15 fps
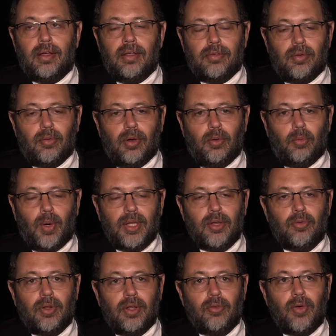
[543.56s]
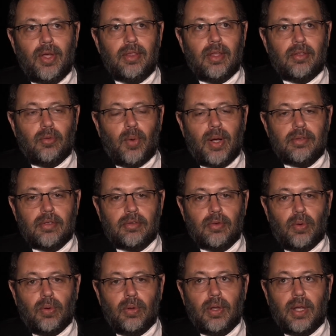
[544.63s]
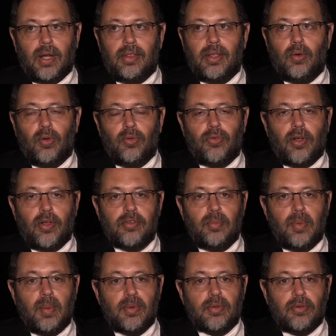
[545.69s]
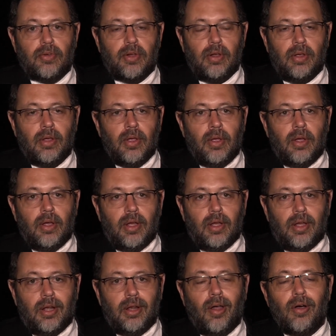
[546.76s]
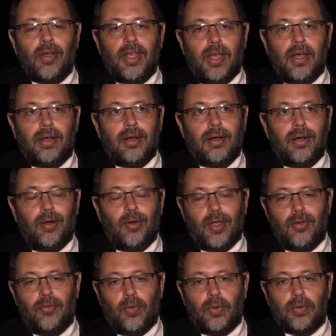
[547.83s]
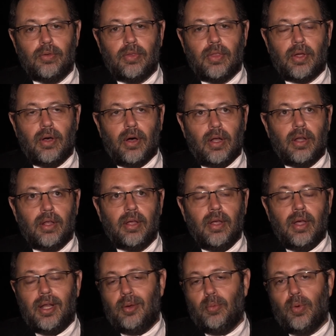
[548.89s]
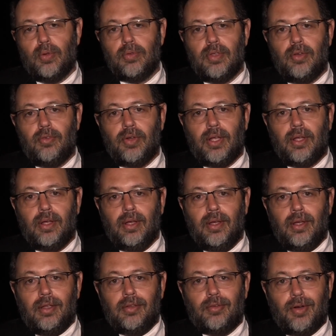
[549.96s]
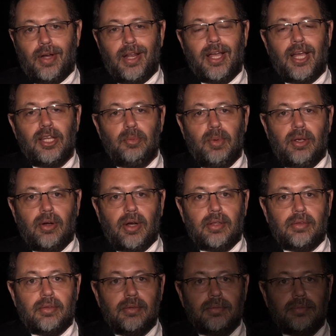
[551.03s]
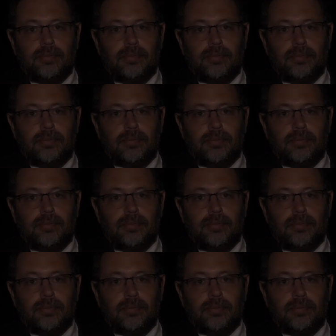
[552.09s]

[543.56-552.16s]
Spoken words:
is a wonderful event that awaits us all, and I think all PHASA members along here are looking forward to the gala and awards evening. It's really going to be great.